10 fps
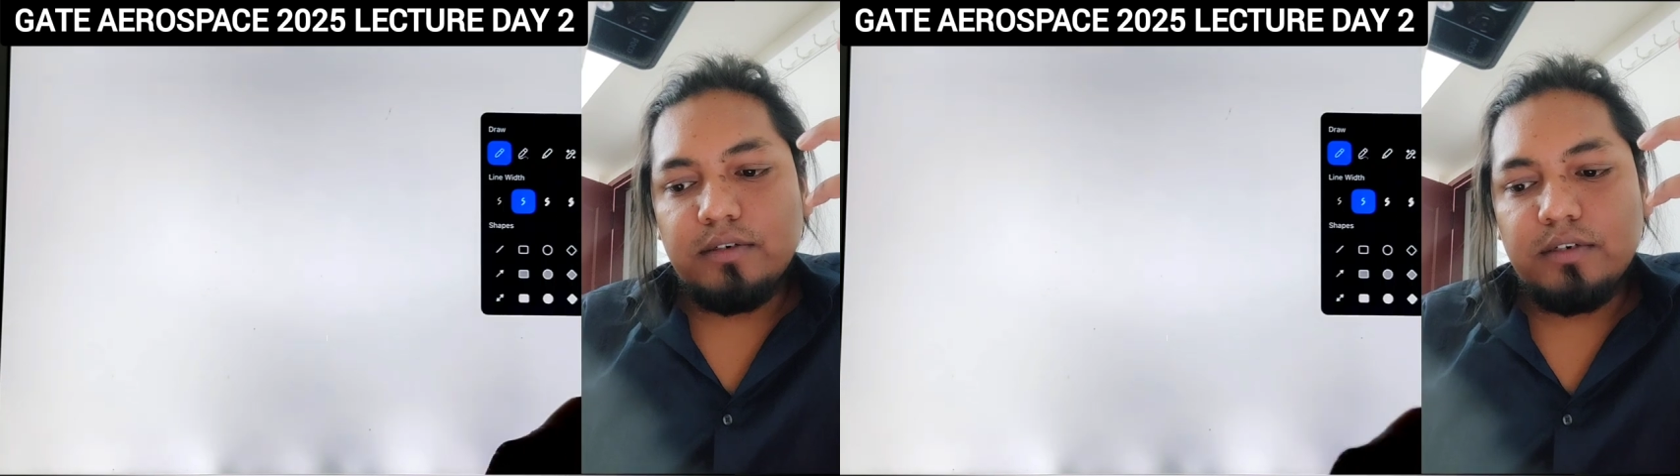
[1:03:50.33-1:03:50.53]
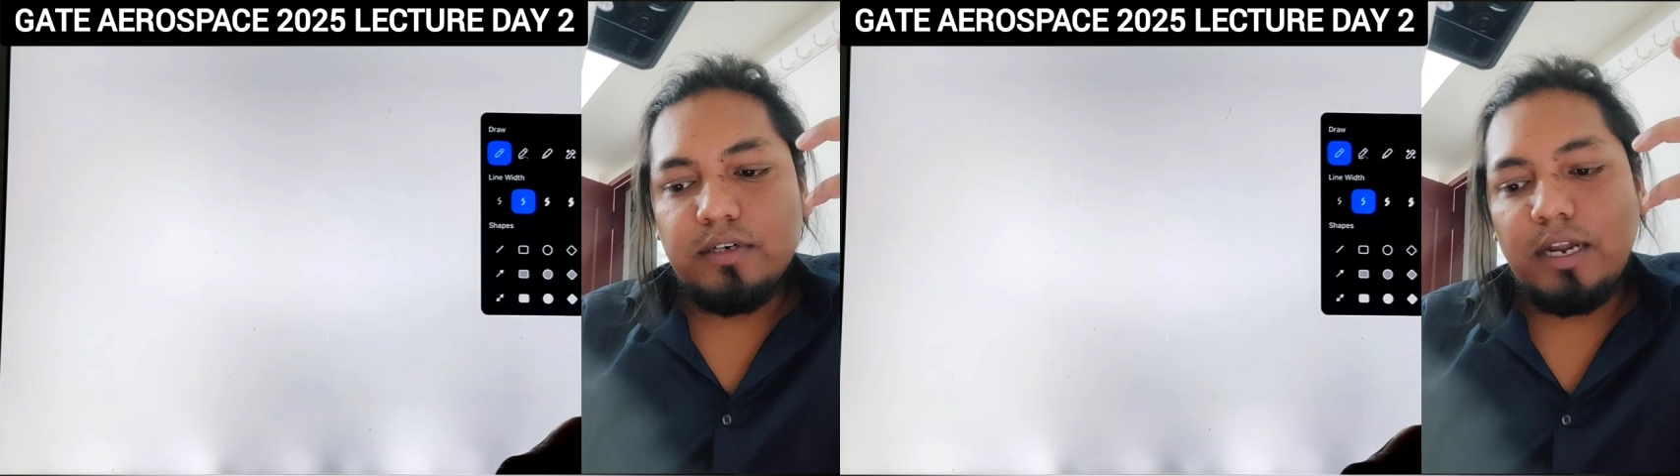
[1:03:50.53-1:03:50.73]

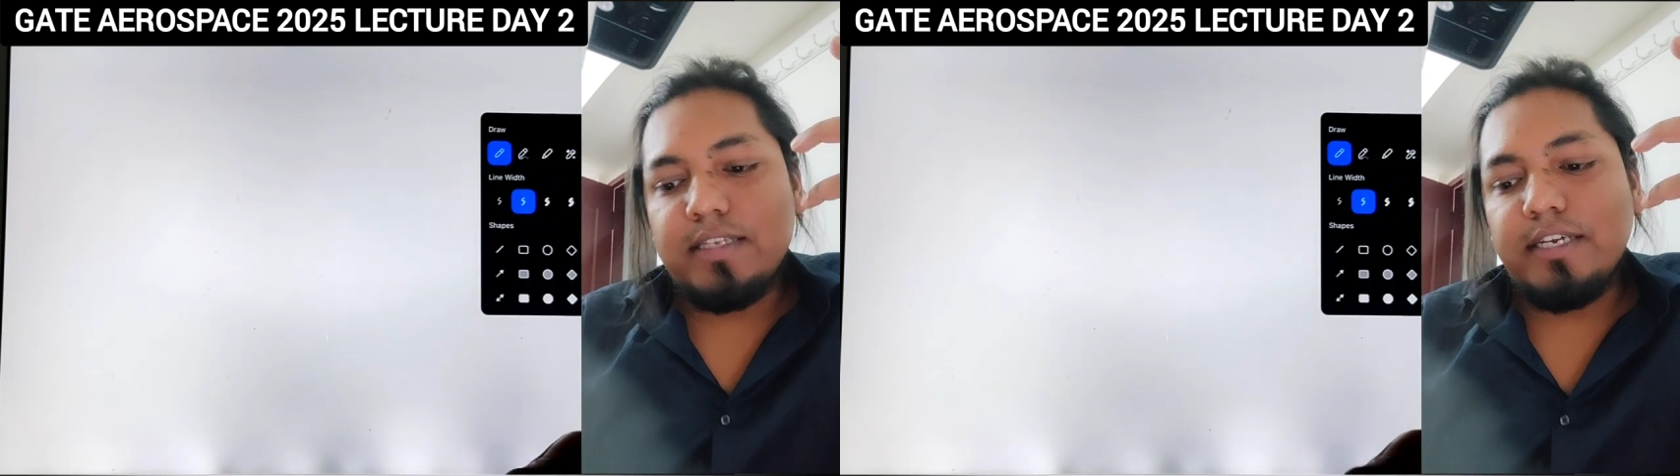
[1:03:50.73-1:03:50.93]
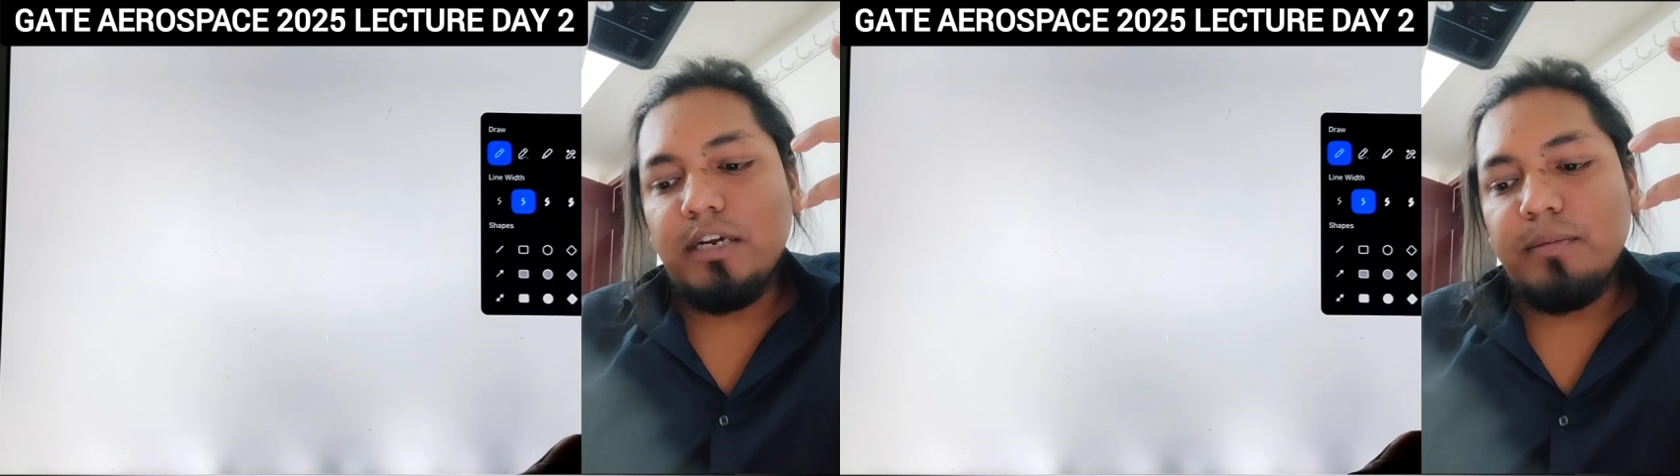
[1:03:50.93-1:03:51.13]

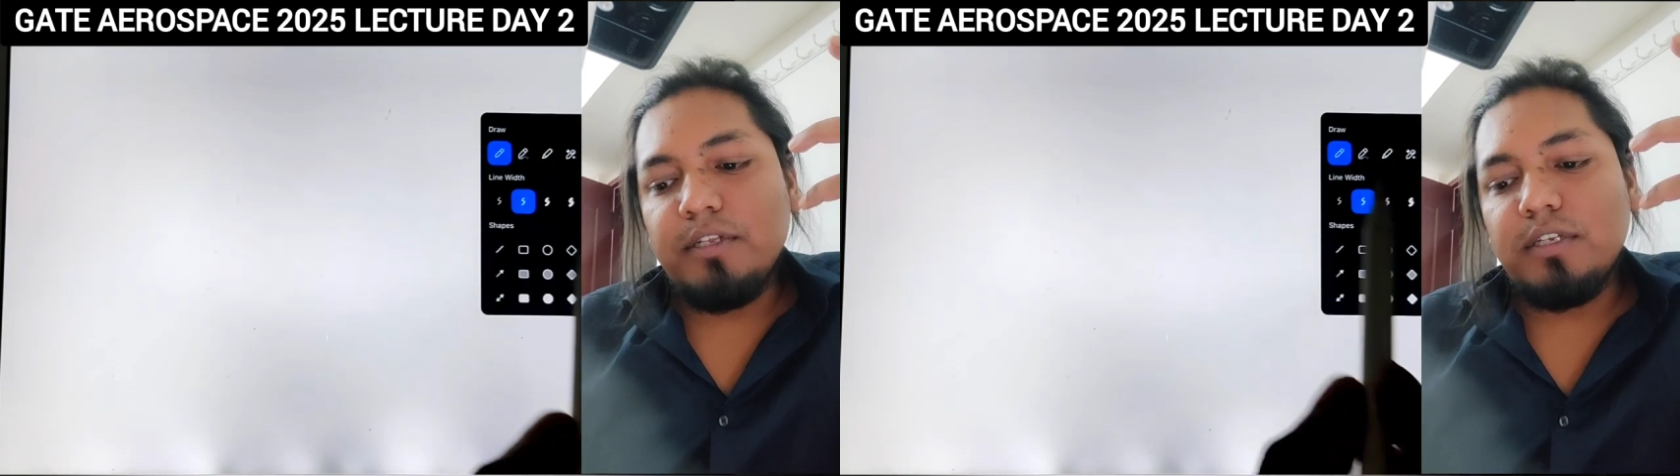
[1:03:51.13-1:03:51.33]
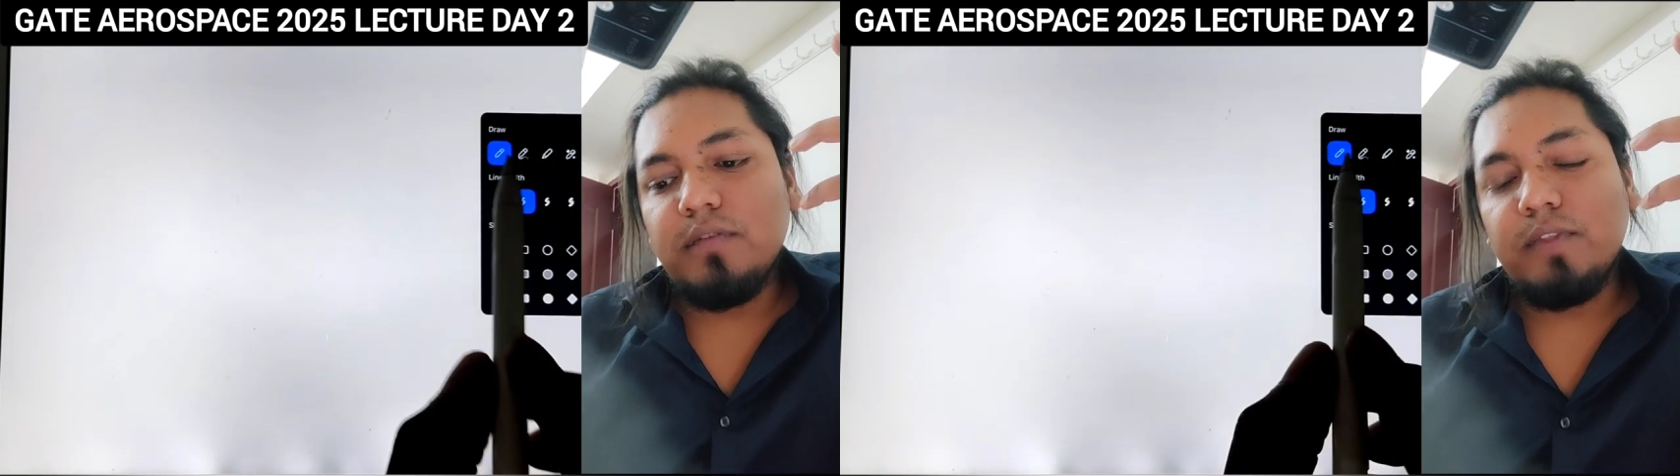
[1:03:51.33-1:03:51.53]
Transient
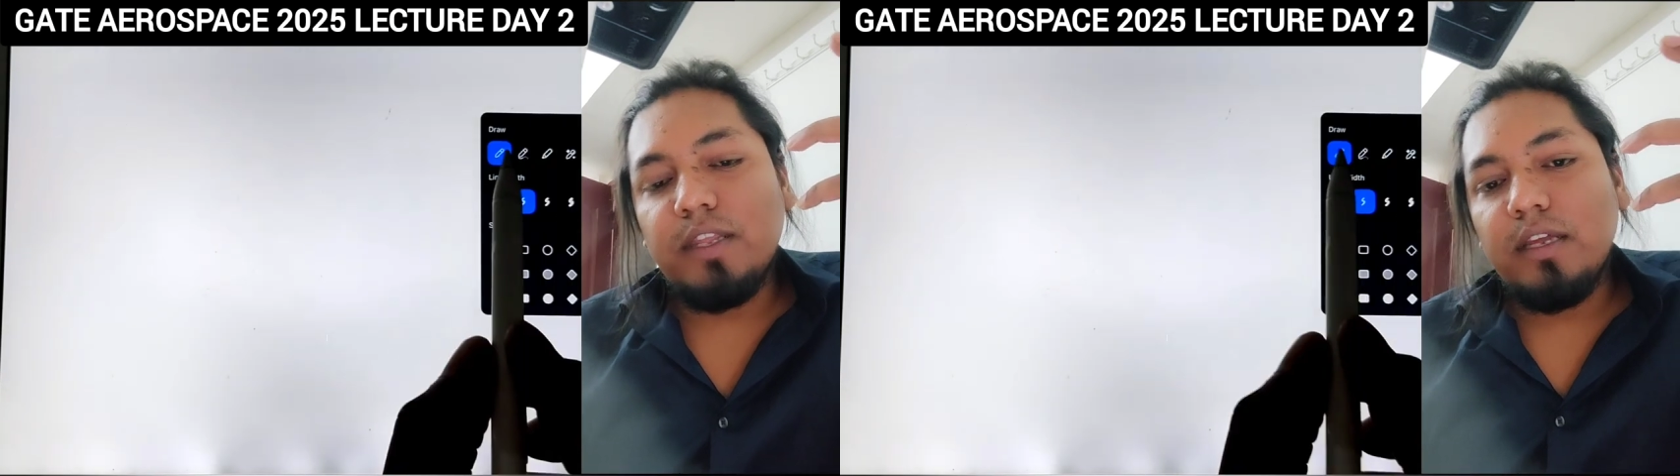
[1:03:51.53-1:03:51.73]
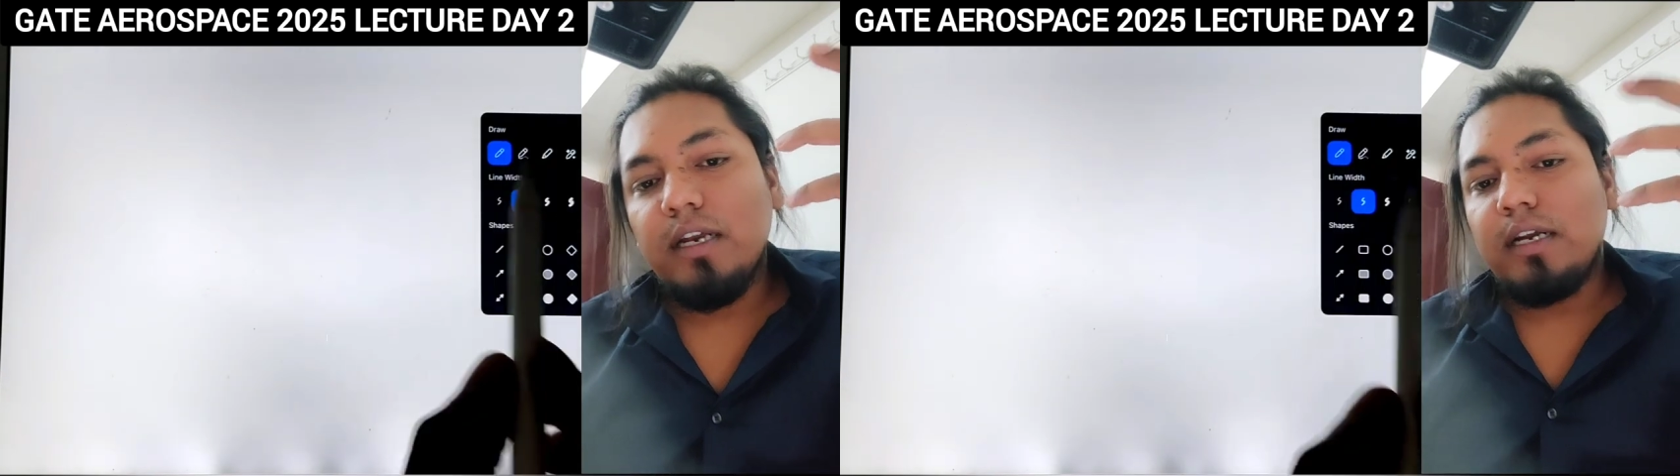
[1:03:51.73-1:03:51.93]

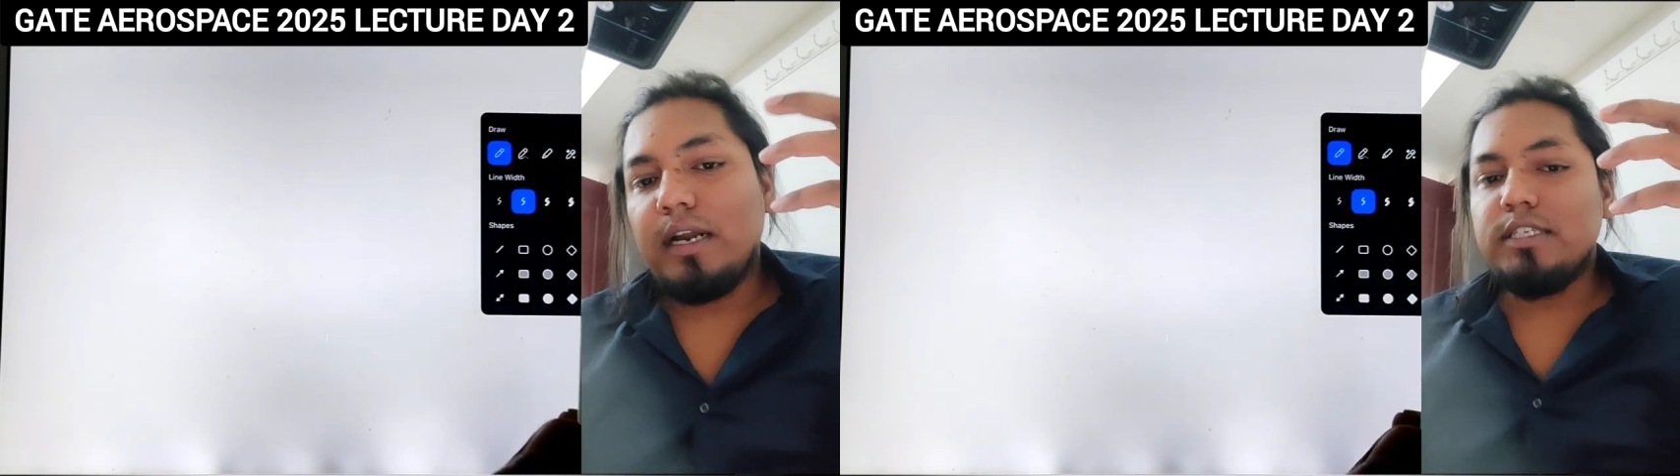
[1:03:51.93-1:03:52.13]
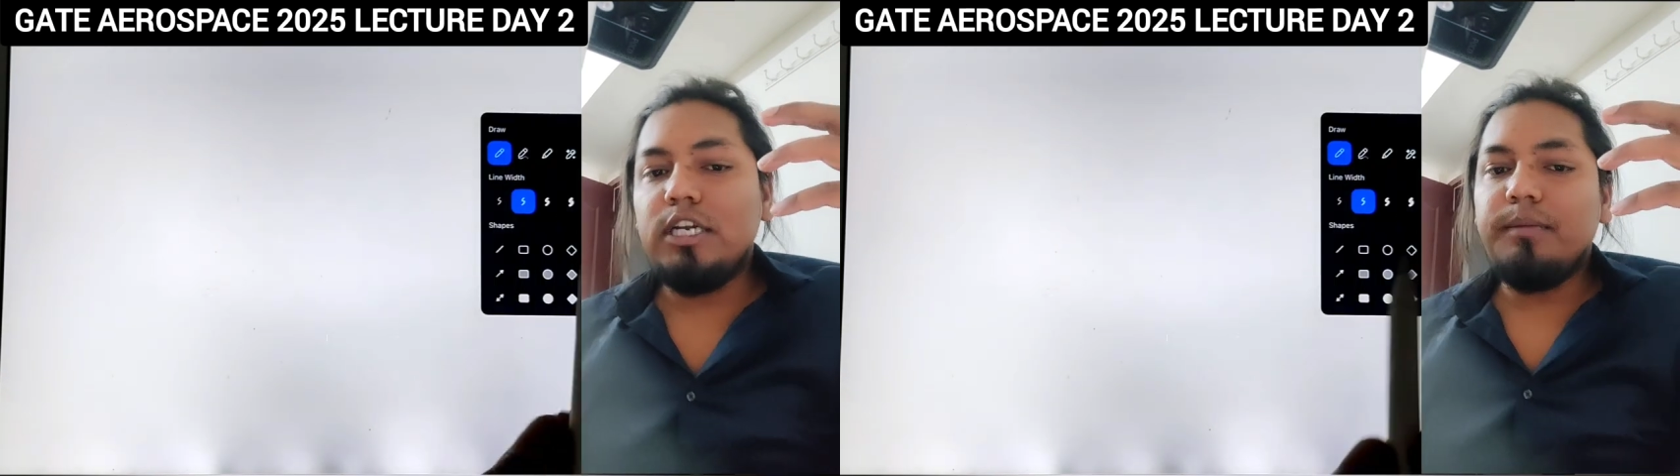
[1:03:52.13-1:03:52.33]

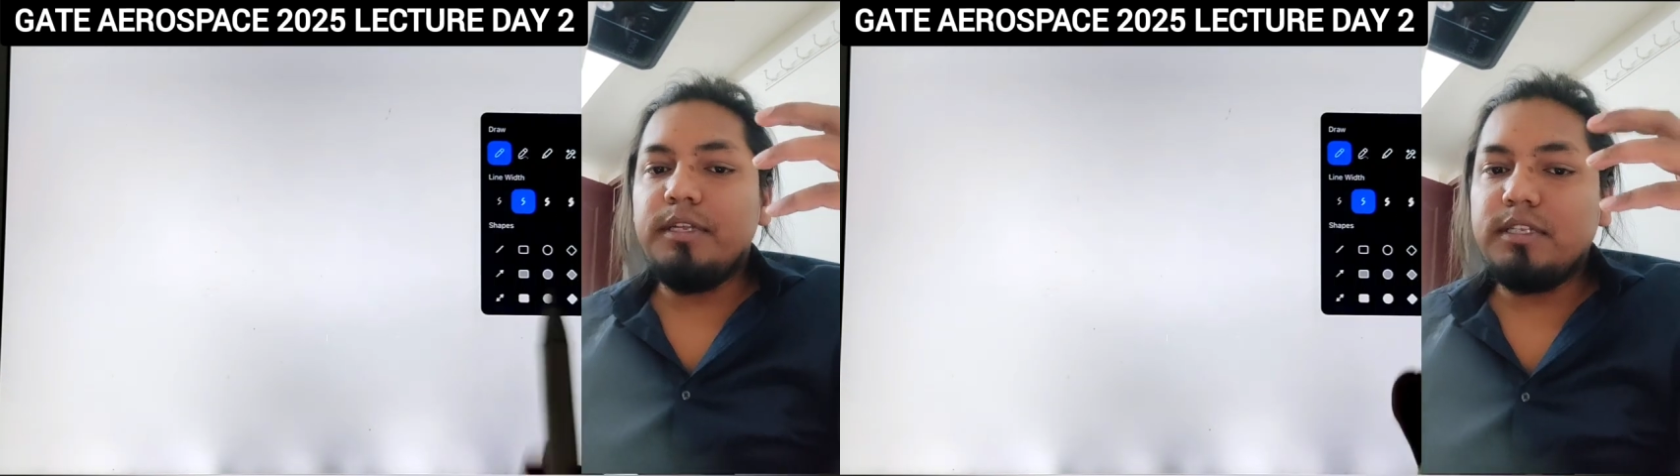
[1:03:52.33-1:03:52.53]
means